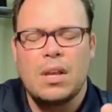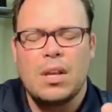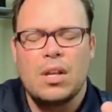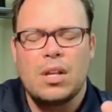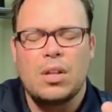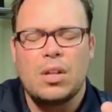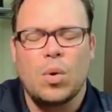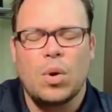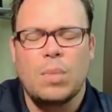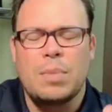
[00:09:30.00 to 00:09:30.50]

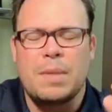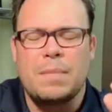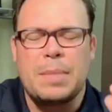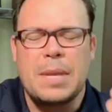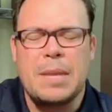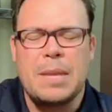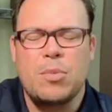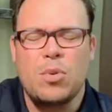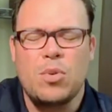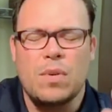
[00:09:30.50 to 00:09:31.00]
Lord, but
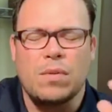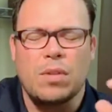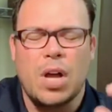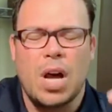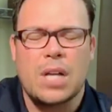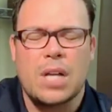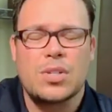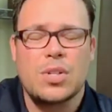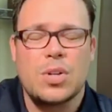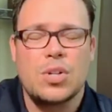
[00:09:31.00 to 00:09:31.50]
people who have
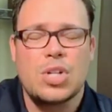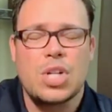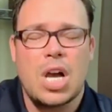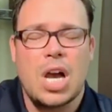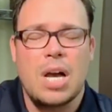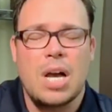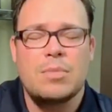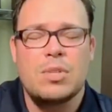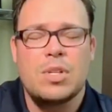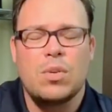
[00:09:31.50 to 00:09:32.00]
lost their
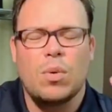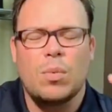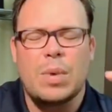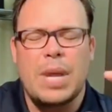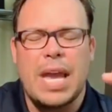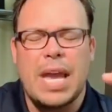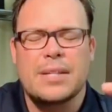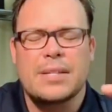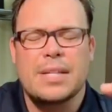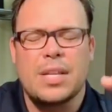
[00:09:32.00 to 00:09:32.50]
jobs, Lord, we
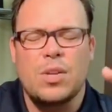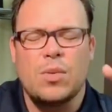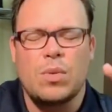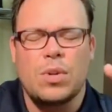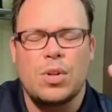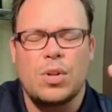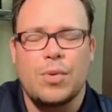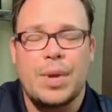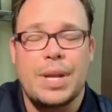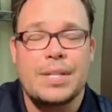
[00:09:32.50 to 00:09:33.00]
ask that you would
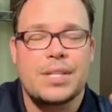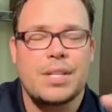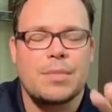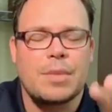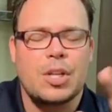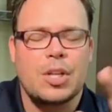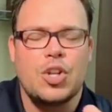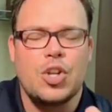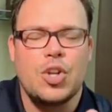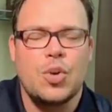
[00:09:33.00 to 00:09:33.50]
create
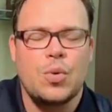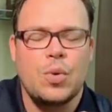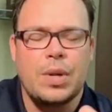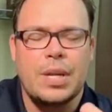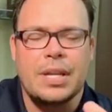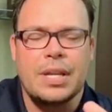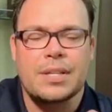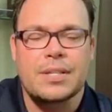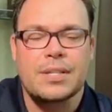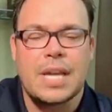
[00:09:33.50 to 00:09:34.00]
something new and
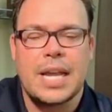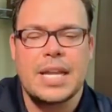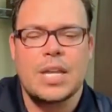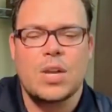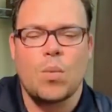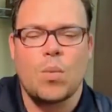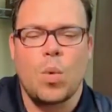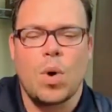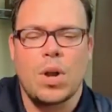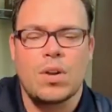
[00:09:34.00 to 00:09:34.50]
exciting
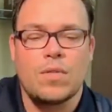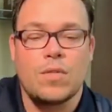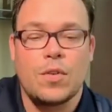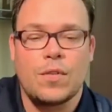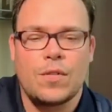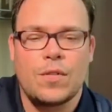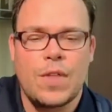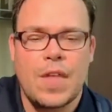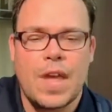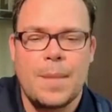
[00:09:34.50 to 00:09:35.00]
and wonderful
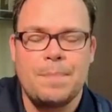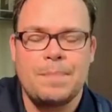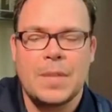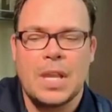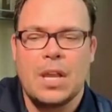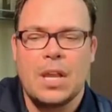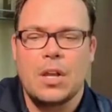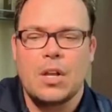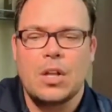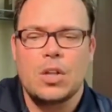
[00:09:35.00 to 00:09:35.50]
for them.
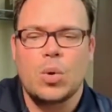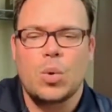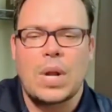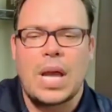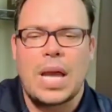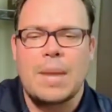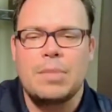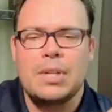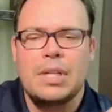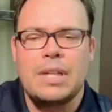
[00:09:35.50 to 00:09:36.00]
Lord,
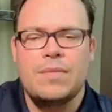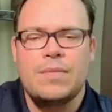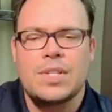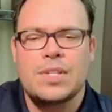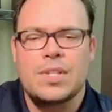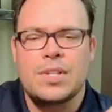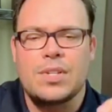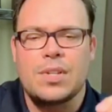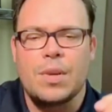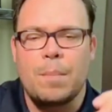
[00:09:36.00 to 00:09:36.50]
I believe
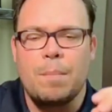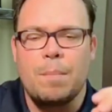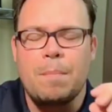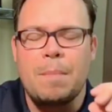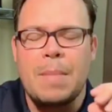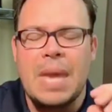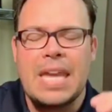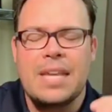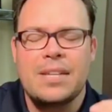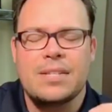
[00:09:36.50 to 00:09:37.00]
this is
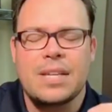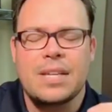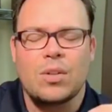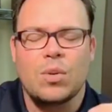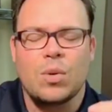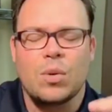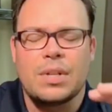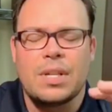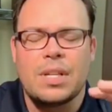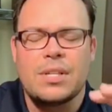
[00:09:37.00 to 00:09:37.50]
amazing,
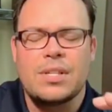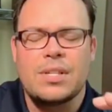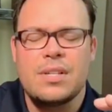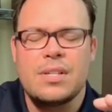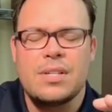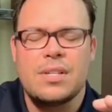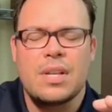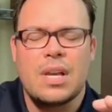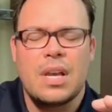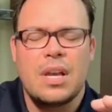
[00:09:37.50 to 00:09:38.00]
Lord. This
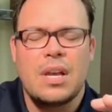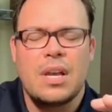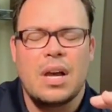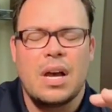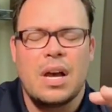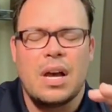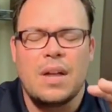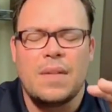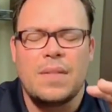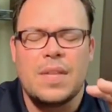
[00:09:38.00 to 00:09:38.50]
is
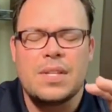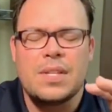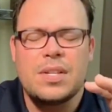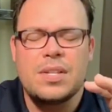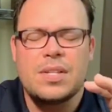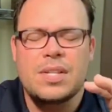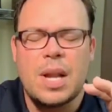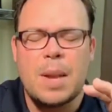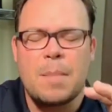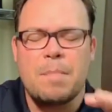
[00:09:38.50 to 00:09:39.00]
uh, this
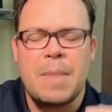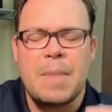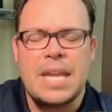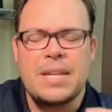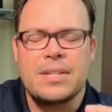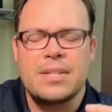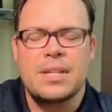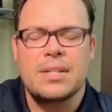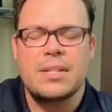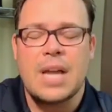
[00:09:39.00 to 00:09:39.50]
is an
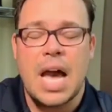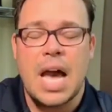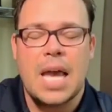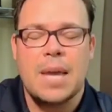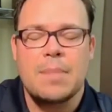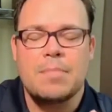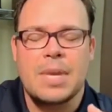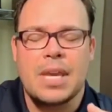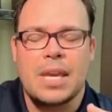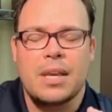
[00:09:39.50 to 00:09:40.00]
amazing
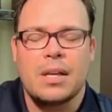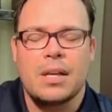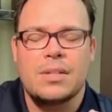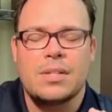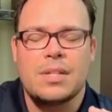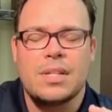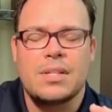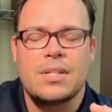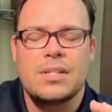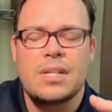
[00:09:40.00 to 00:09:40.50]
time because
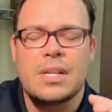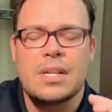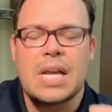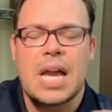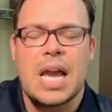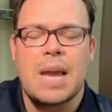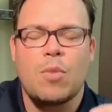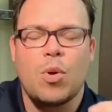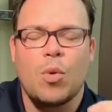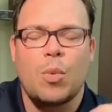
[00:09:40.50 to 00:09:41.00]
this is a
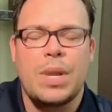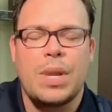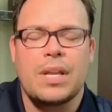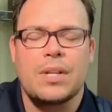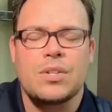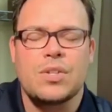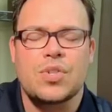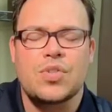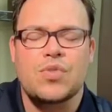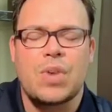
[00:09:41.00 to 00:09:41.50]
time where we
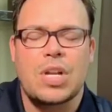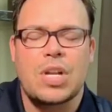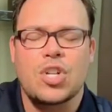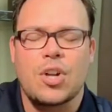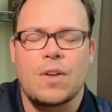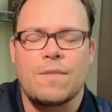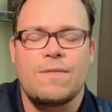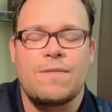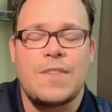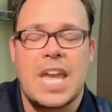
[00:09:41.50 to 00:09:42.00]
can stretch
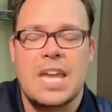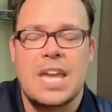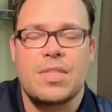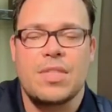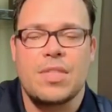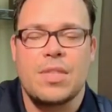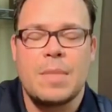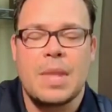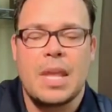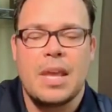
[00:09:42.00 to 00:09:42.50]
our
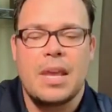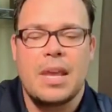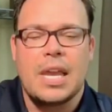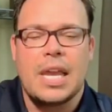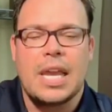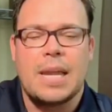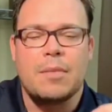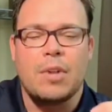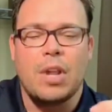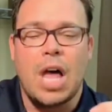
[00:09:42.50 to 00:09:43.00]
faith,
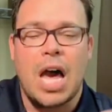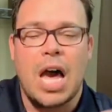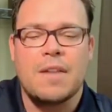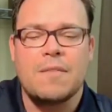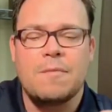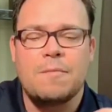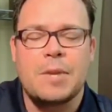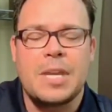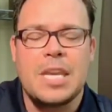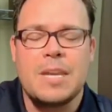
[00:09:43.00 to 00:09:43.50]
and a lot
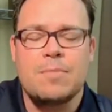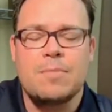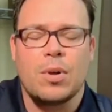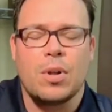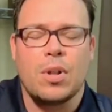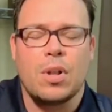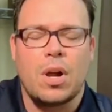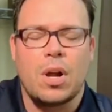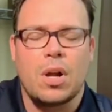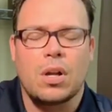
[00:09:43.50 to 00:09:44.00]
of
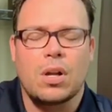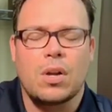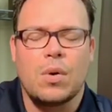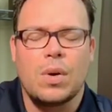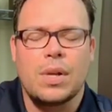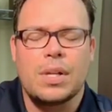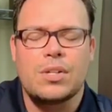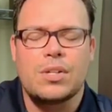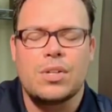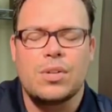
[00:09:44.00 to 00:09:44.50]
people are
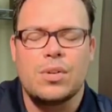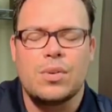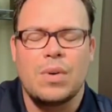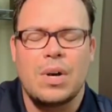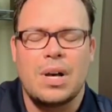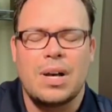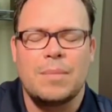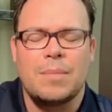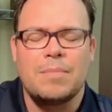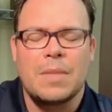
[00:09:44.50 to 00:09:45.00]
going to. Uh,